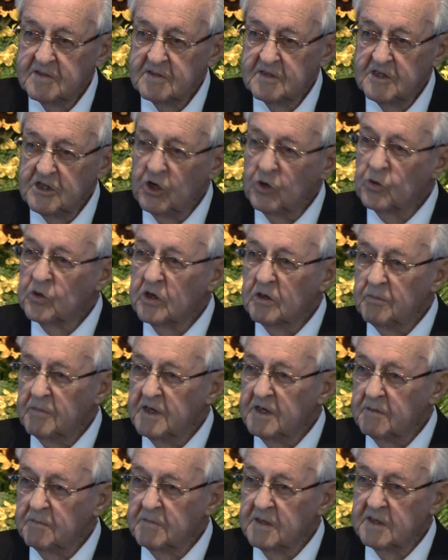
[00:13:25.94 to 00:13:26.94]
No
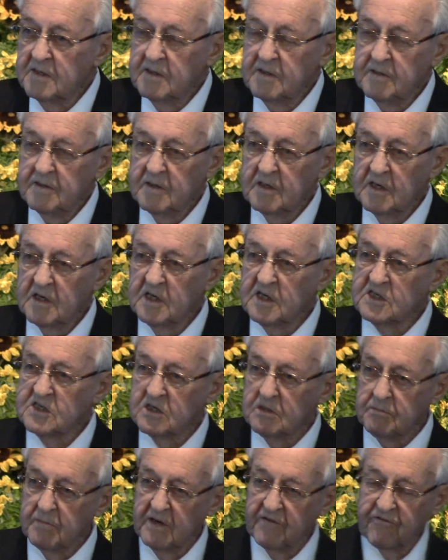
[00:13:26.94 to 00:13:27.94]
commitment.
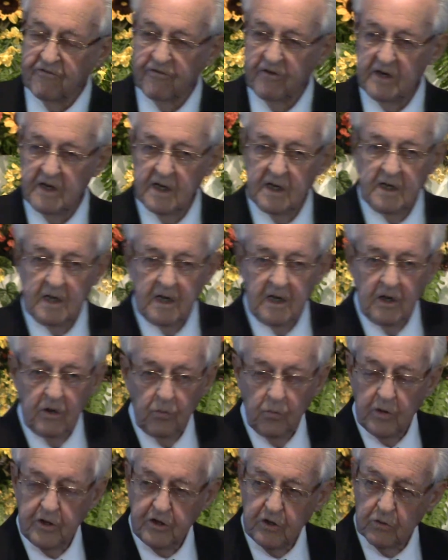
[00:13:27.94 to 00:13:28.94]
Listen, my friend,
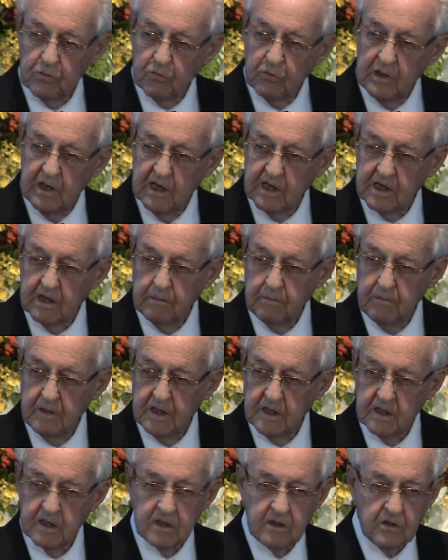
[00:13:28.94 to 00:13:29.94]
when you're really
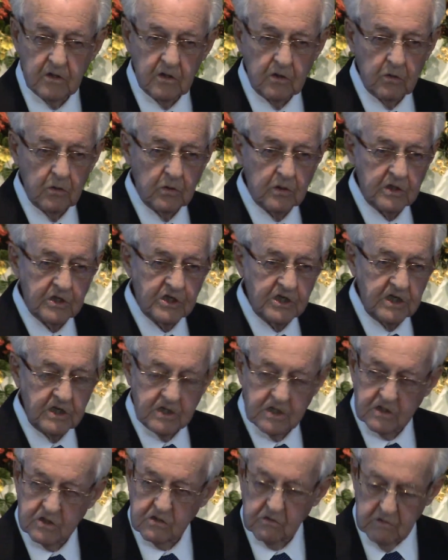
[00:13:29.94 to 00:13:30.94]
committed to the Lord
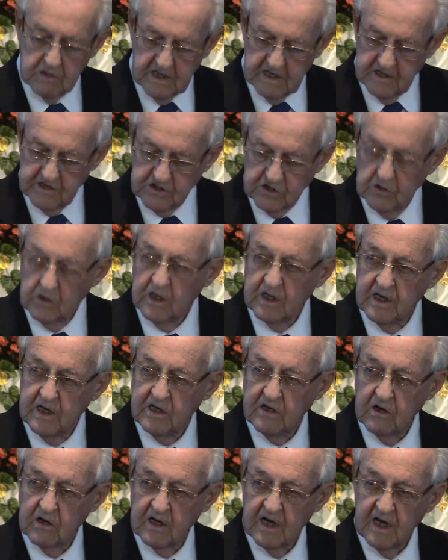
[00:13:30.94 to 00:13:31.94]
Jesus Christ, you lay
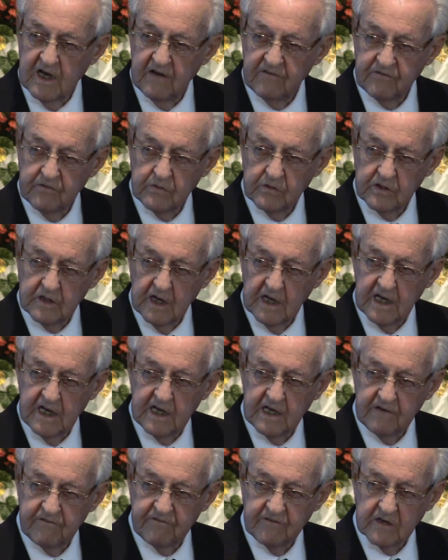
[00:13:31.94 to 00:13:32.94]
your life on the
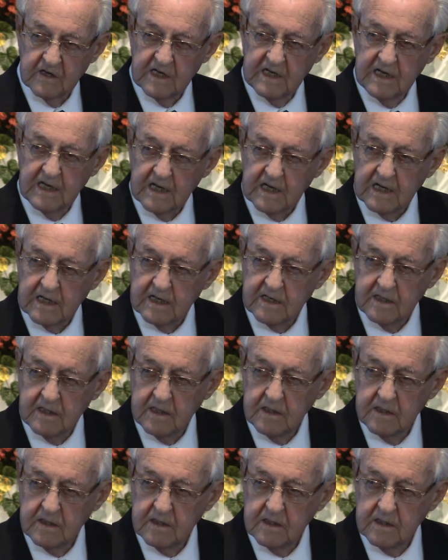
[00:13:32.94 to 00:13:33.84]
line for God.